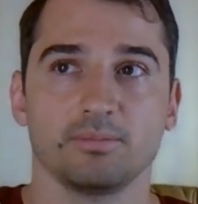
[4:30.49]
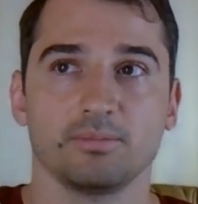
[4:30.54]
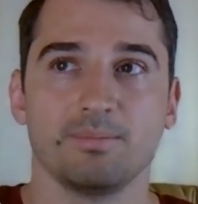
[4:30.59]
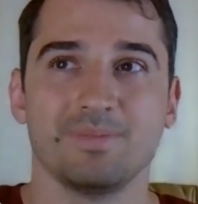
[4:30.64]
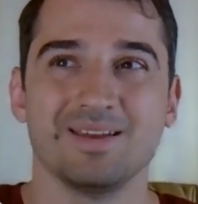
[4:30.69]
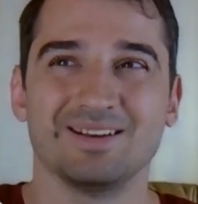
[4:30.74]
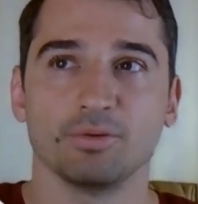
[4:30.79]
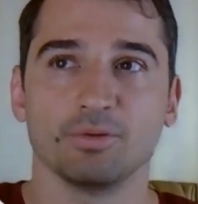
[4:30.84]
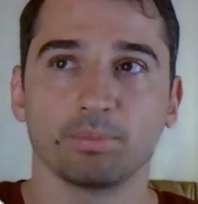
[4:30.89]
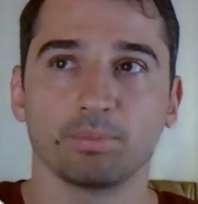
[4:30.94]

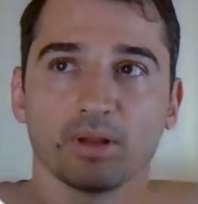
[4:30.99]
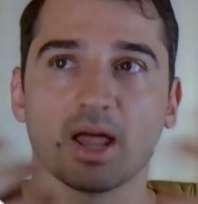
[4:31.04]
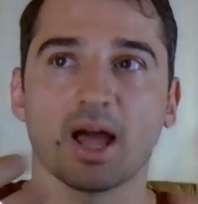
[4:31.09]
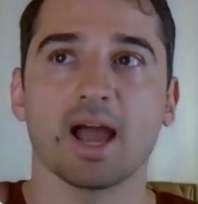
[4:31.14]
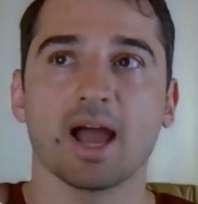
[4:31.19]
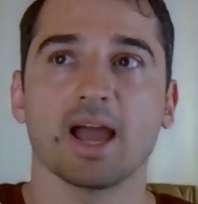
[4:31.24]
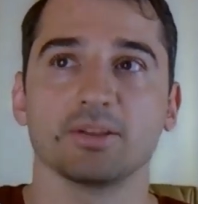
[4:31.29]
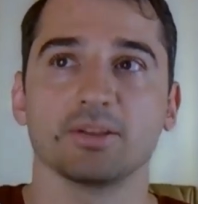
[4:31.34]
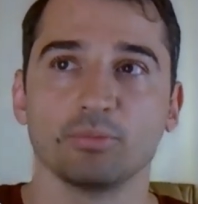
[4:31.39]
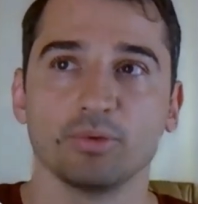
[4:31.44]
be
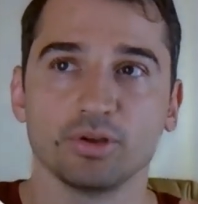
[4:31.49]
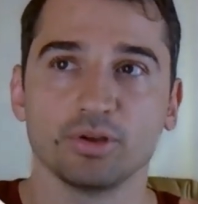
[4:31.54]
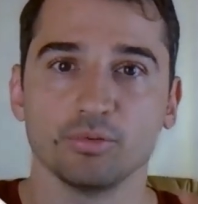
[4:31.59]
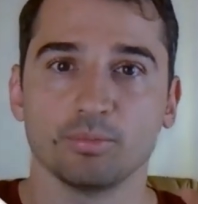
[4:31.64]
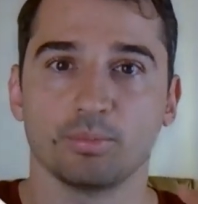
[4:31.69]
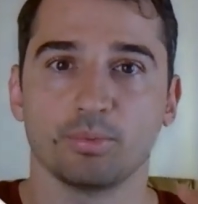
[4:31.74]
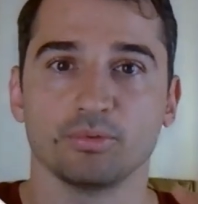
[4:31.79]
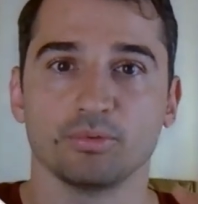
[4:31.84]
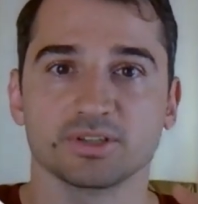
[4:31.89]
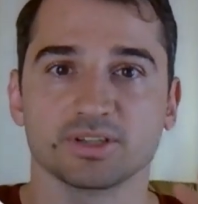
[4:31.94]
replied. When you
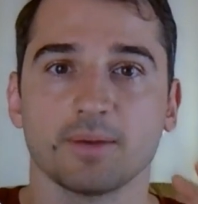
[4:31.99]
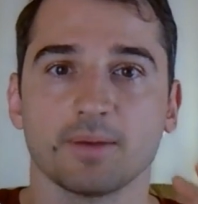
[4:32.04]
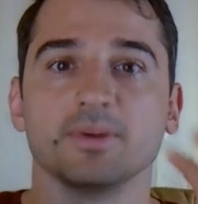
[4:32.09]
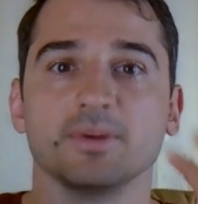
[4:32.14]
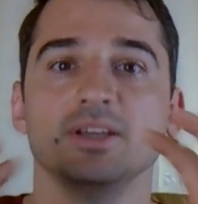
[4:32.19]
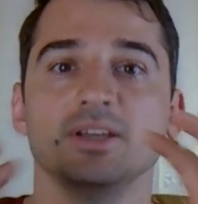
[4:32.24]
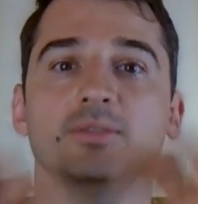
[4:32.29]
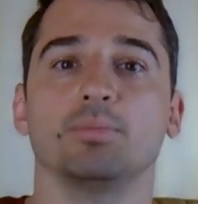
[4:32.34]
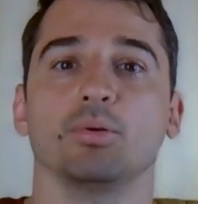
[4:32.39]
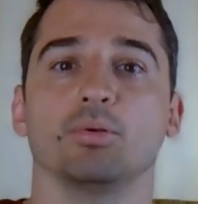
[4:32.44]
put some
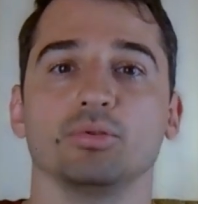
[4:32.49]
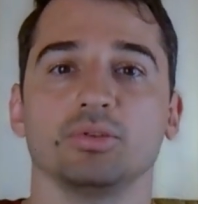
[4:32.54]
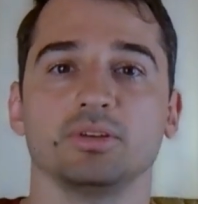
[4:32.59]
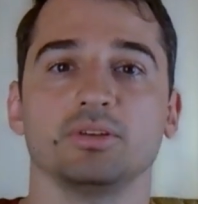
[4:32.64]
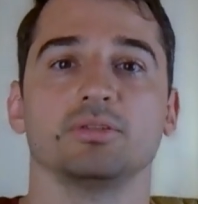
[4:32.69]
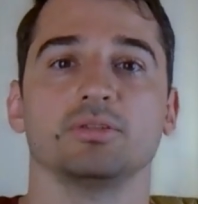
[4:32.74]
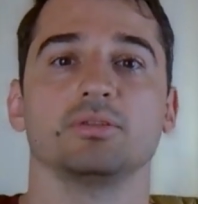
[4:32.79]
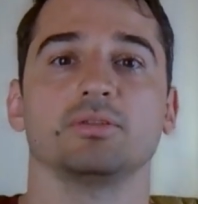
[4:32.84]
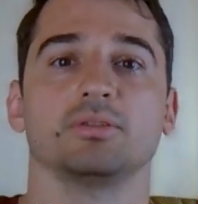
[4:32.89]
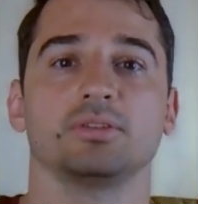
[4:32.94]
input,
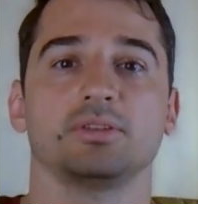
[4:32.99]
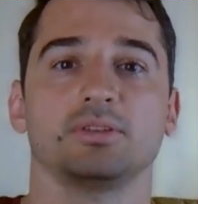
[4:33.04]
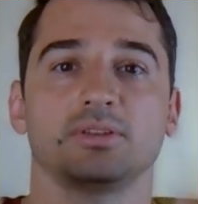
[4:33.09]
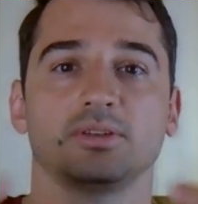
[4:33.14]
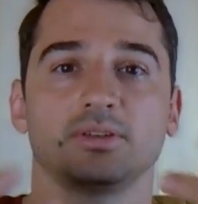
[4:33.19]
you